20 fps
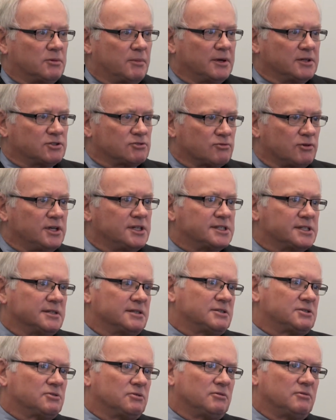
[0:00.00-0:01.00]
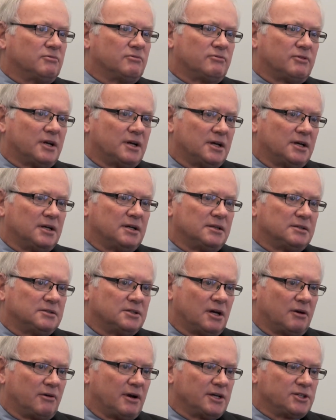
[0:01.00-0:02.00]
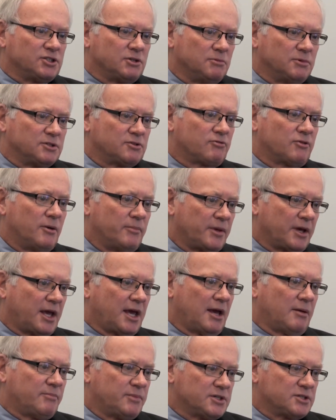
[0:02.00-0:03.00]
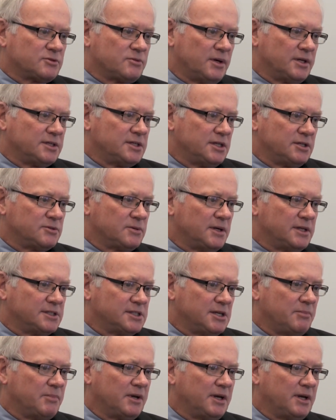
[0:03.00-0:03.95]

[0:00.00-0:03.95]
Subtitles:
most recent sort of direction was from the Campus 2020,